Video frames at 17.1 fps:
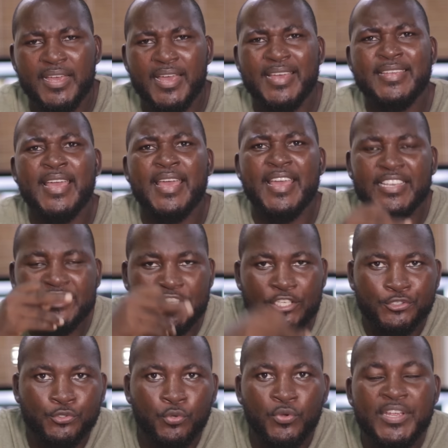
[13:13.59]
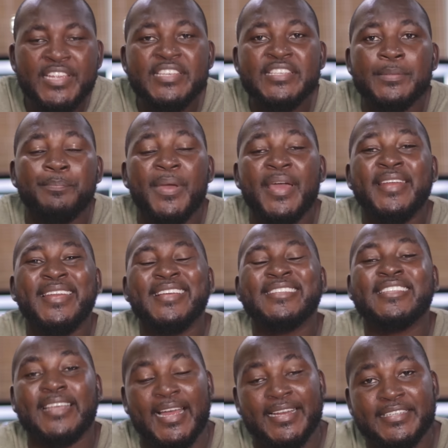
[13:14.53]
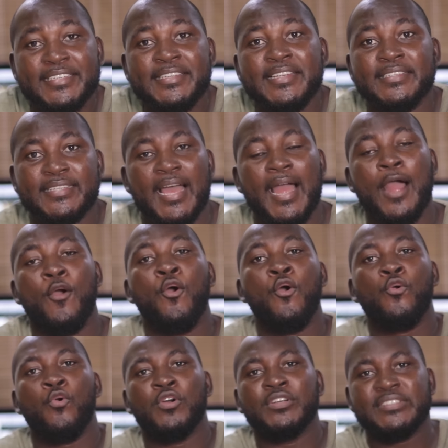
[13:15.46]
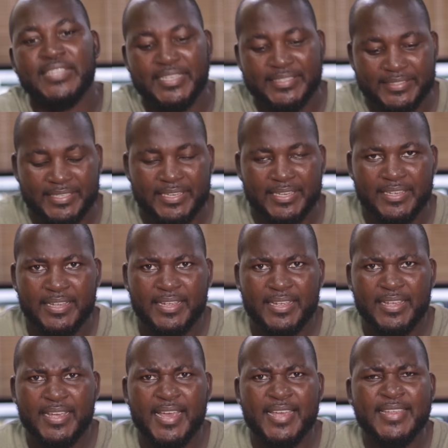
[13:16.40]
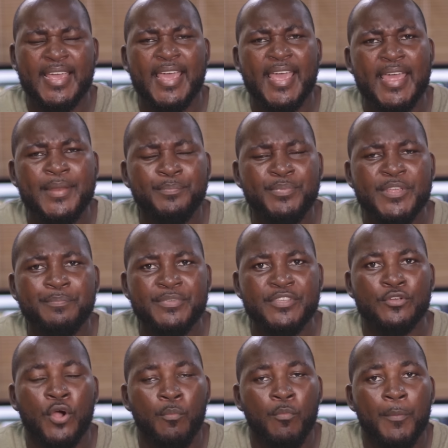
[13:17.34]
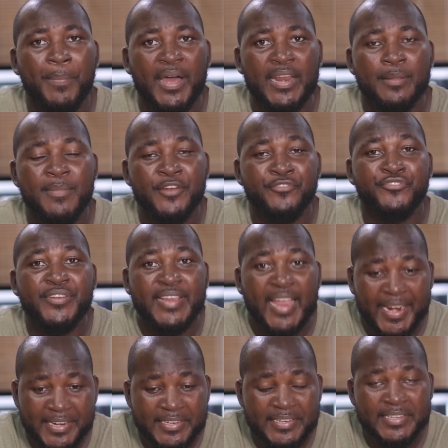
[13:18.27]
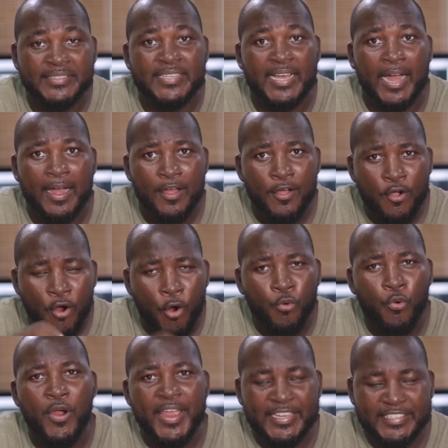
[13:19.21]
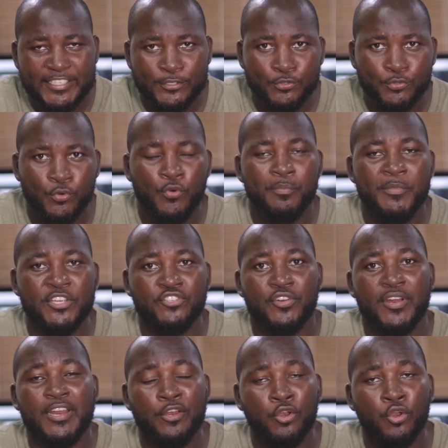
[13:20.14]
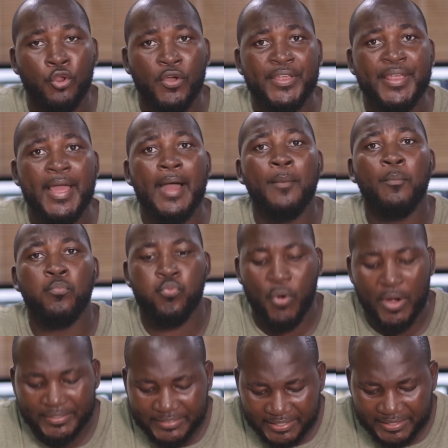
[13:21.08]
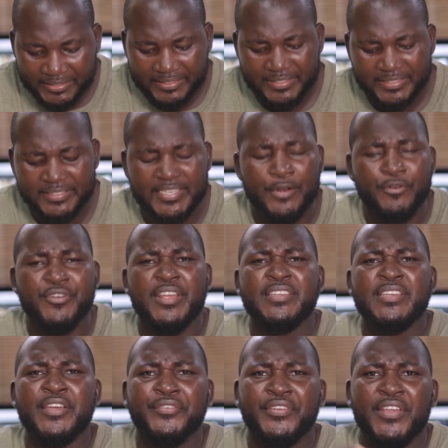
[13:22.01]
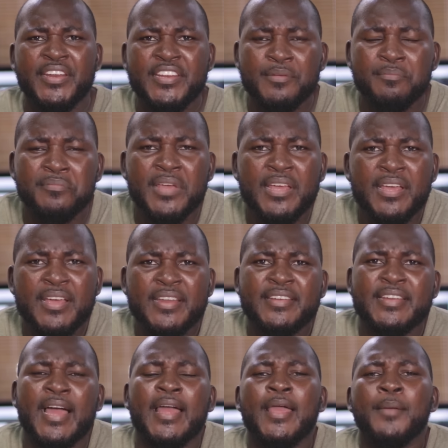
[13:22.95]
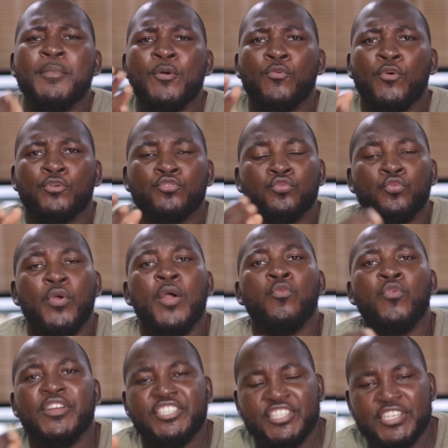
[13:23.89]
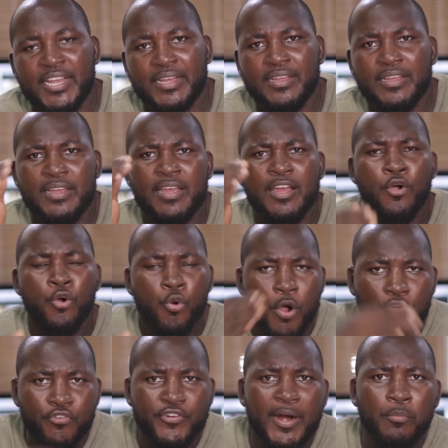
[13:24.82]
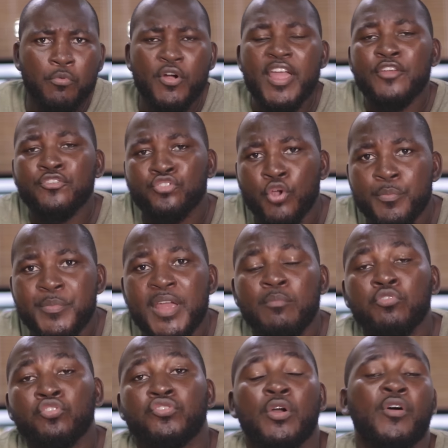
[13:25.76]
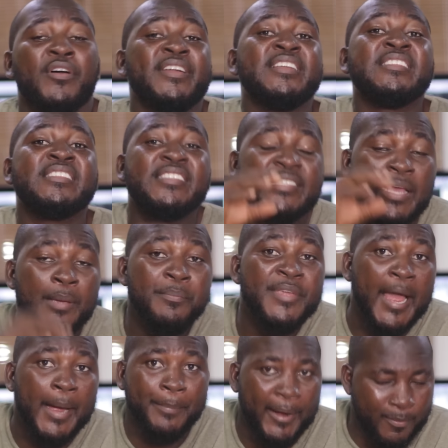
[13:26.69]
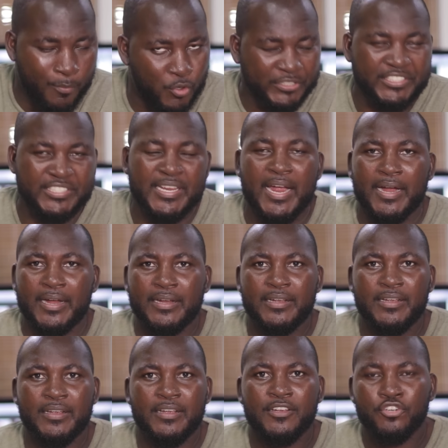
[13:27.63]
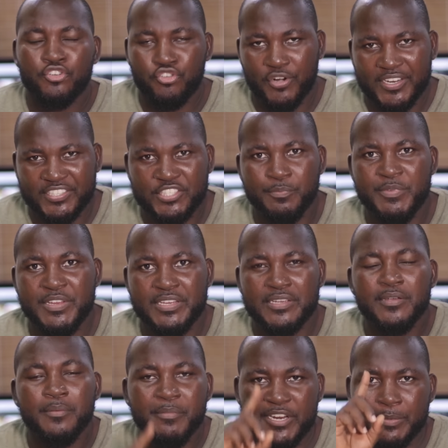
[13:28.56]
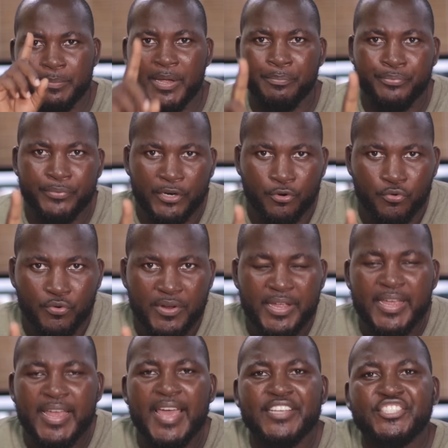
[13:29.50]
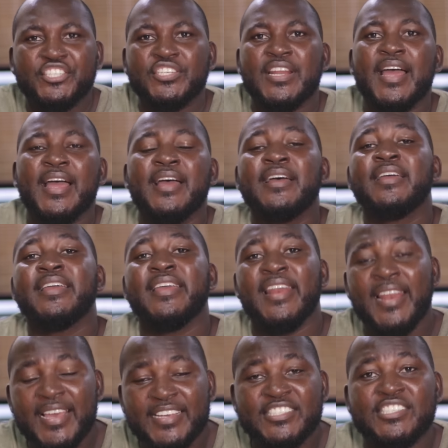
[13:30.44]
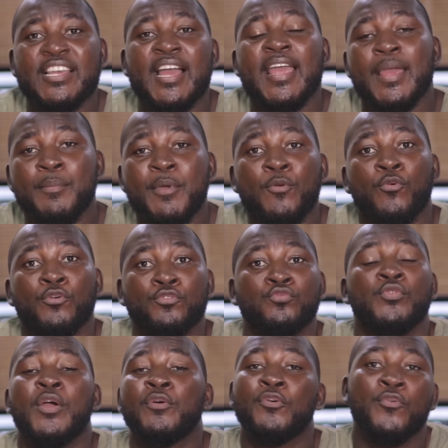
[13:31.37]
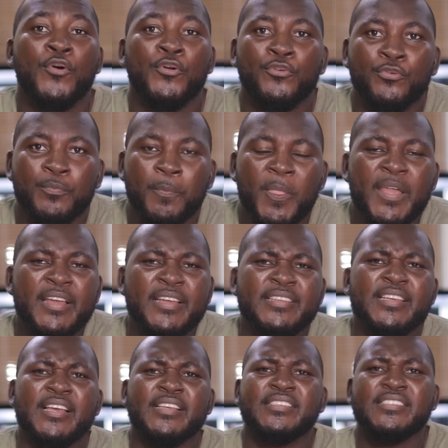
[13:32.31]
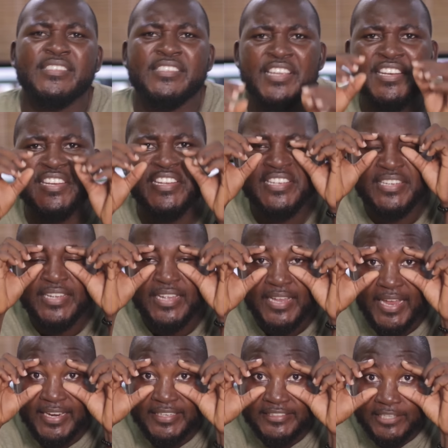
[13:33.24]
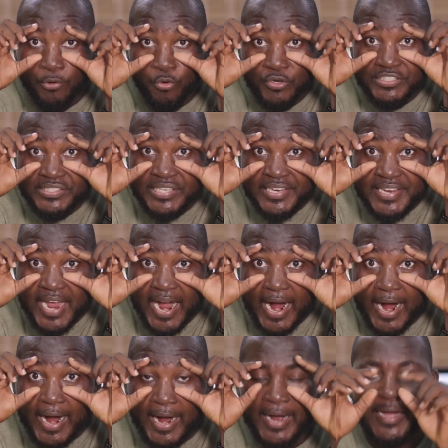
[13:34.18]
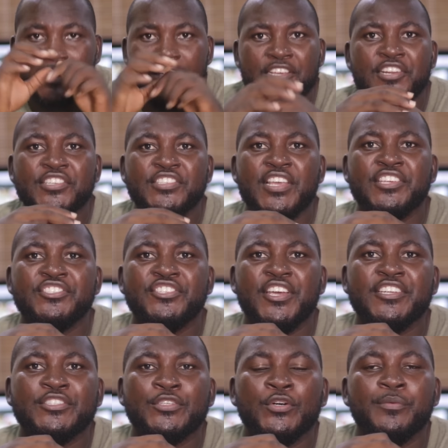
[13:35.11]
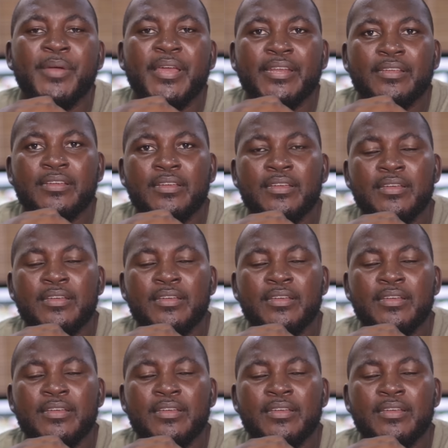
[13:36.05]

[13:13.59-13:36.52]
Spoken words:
a Ejisu independent candidate, or contested a NPP or more parliamentary candidate, or a Ejisu metre lawyer Boateng. Internally, a year shame him near Ebe Koso a watchna. Honorable Aduomi Abusha or the same be about one year. Trust me, made a bro. Echna election, Ebe Koso a horno. Yes, ye knee at the Hosea, ladies and gentlemen.